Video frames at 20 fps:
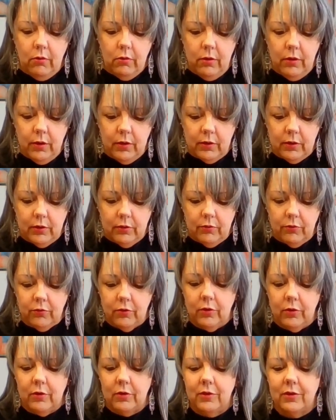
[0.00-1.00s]
Oh look,
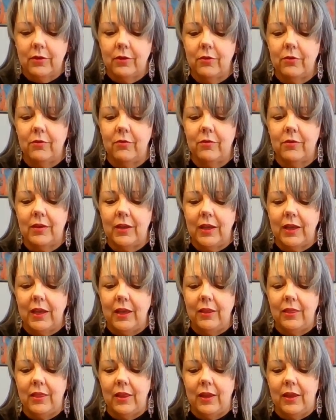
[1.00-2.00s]
there's there's
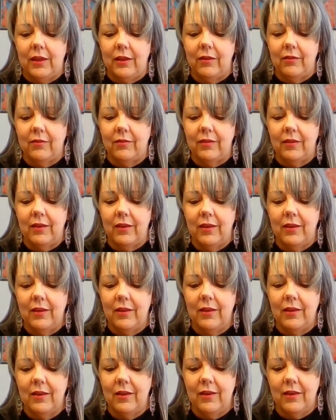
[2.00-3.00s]
sticky things.
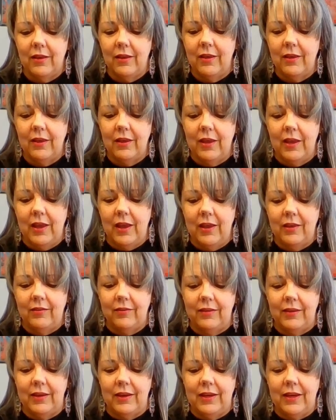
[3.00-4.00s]
It
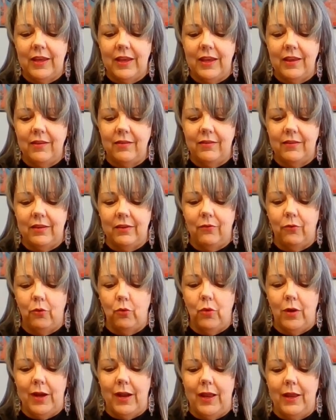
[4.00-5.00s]
has adhesive.
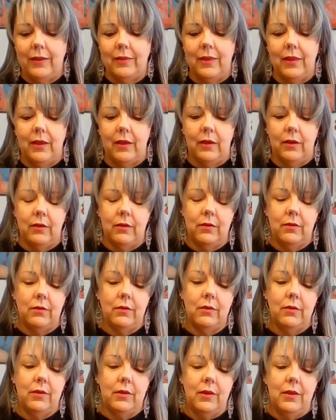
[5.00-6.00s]
Oh, I like that.
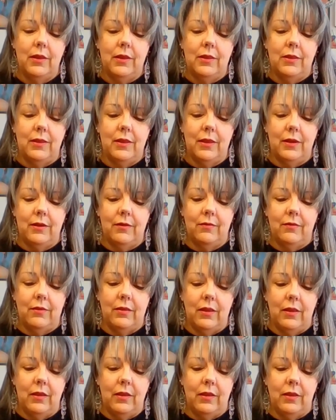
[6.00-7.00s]
That is
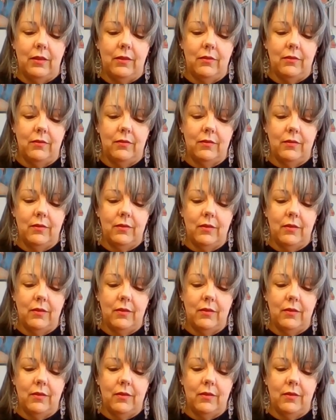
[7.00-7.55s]
nice.